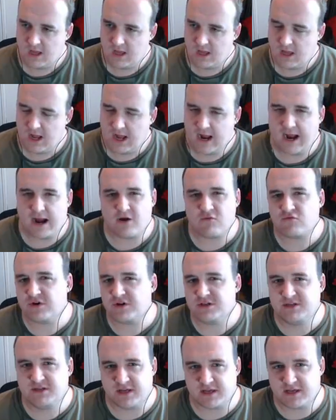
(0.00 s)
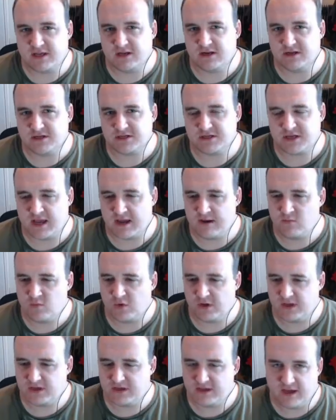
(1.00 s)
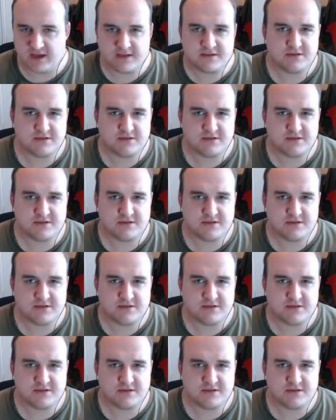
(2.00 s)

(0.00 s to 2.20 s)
how ridiculous can we get